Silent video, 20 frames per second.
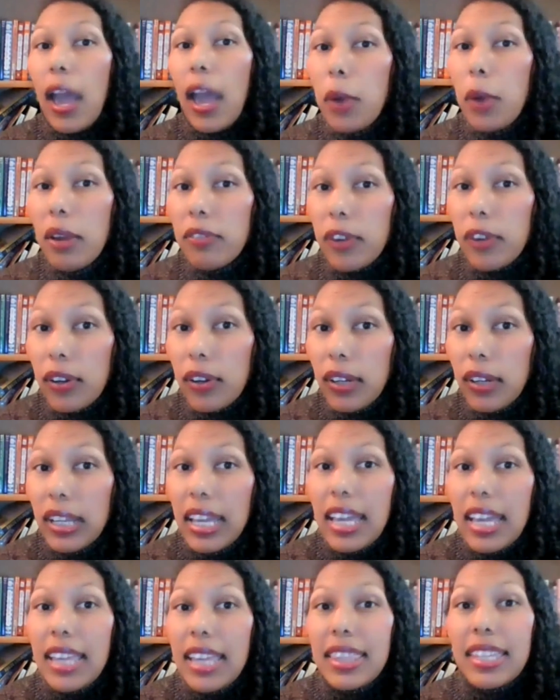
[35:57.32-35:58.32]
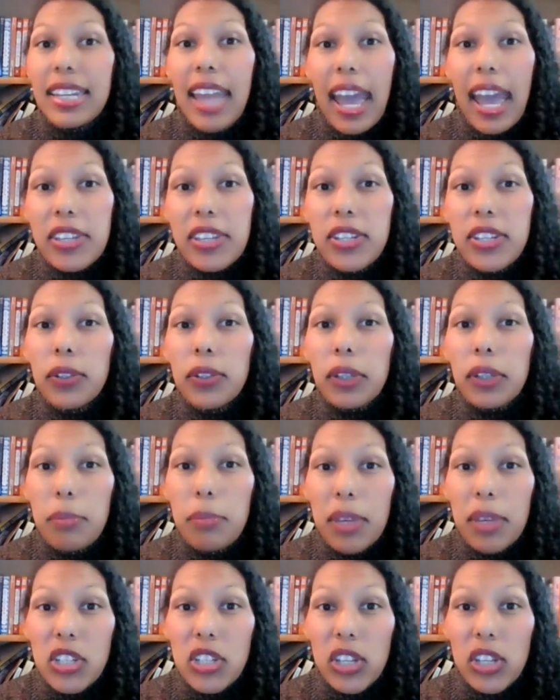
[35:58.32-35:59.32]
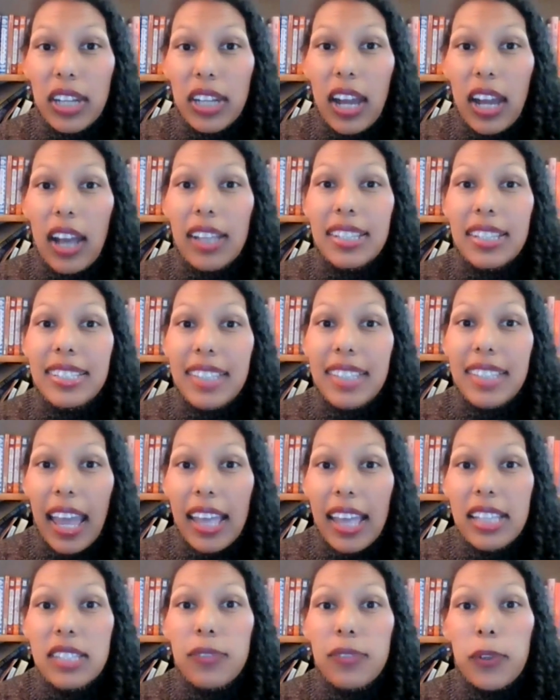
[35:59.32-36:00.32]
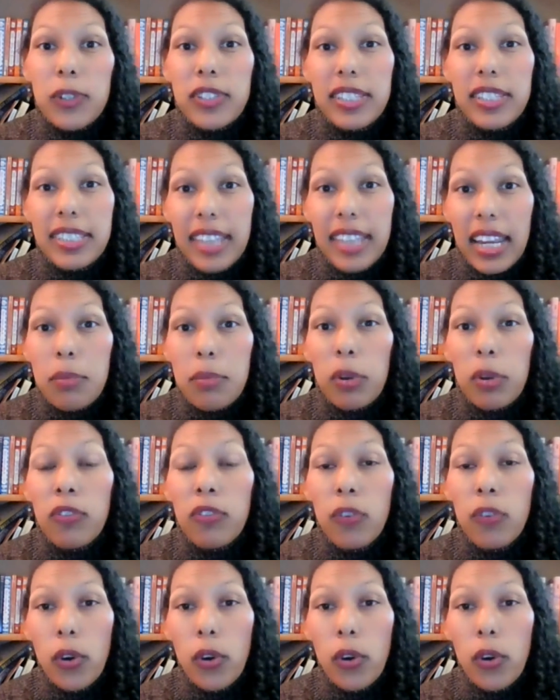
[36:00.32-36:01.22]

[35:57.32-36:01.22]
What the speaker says: However, the National Commission on Science for Sustainable